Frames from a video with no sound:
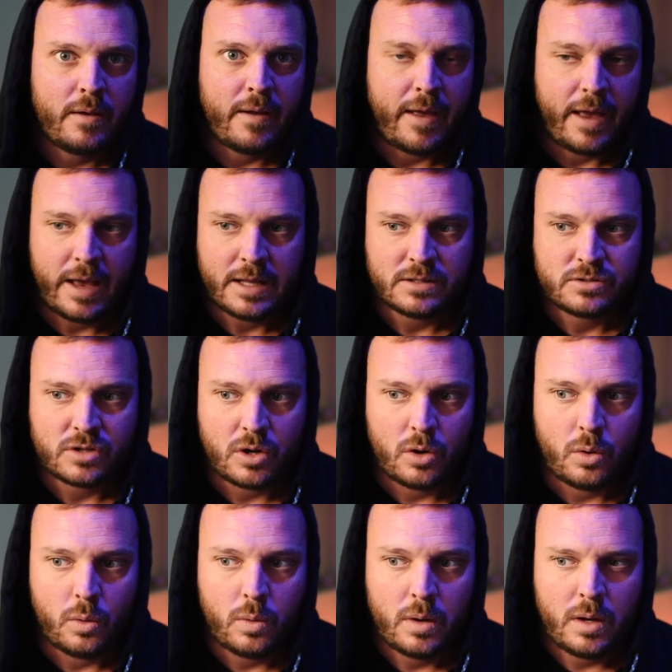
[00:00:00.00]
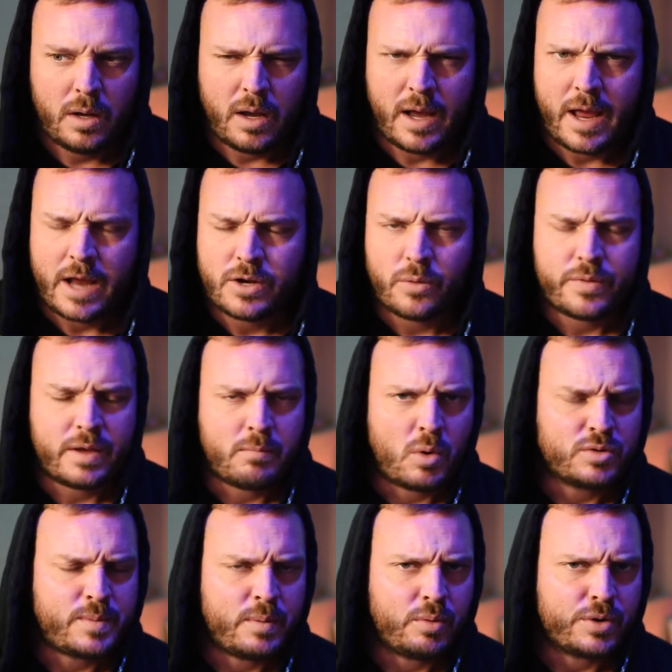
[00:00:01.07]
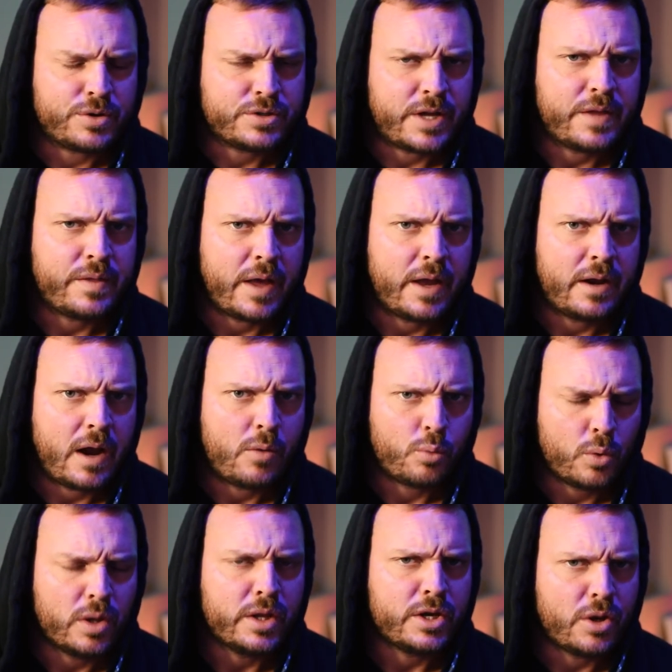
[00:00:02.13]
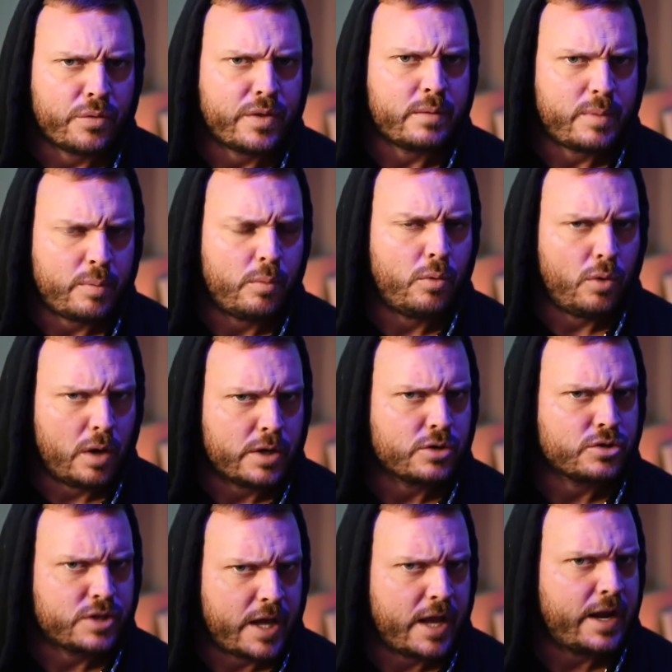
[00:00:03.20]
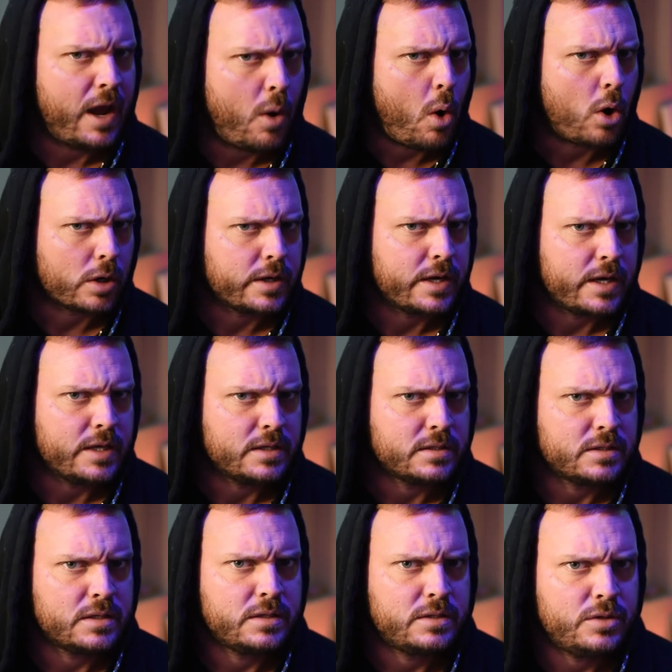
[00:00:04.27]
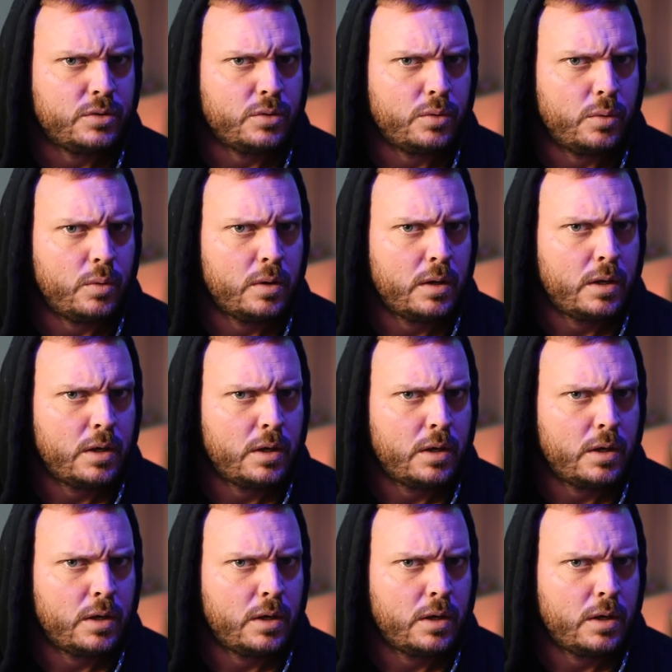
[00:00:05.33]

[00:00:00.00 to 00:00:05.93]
And so I don't think most people understand that. I really don't think people understand hard it is to